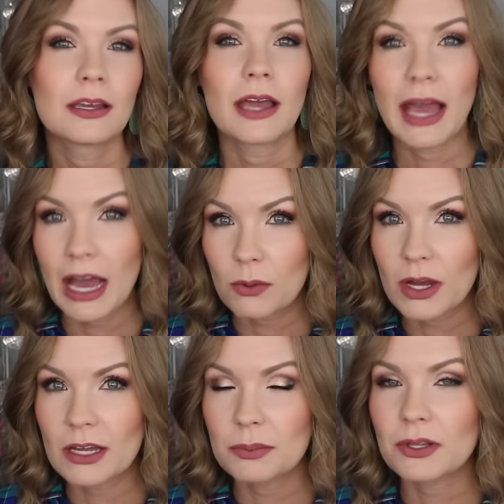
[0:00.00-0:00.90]
it, how
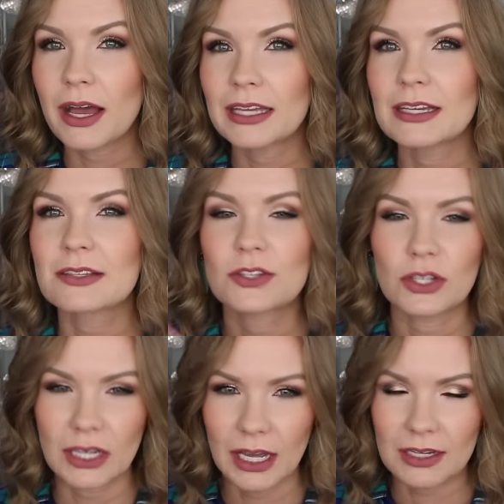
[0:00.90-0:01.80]
I apply it, so
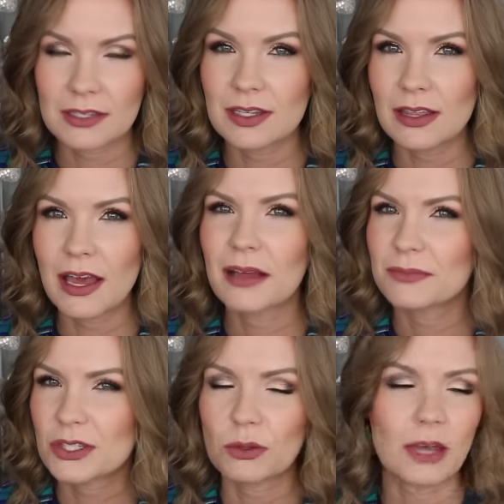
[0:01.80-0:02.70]
you can kind of see
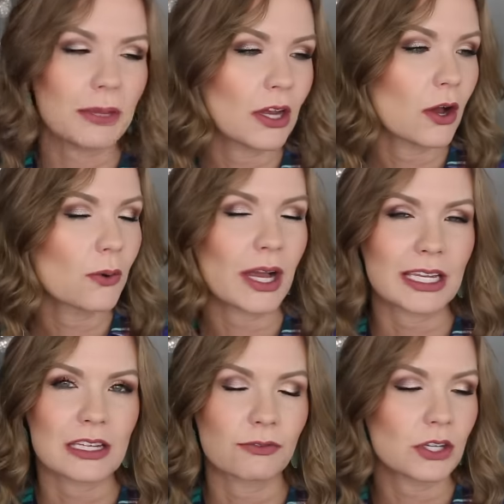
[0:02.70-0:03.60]
that. So let me know, I
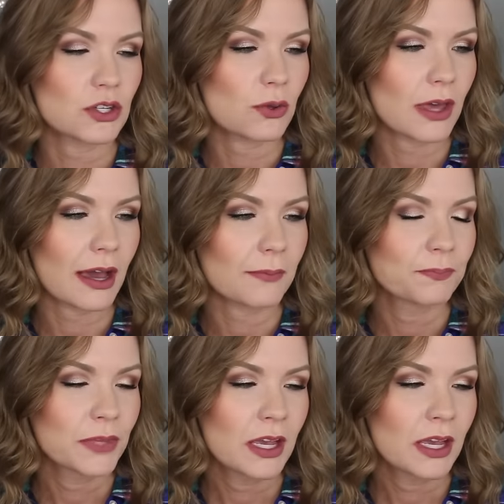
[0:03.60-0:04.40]
can definitely do that.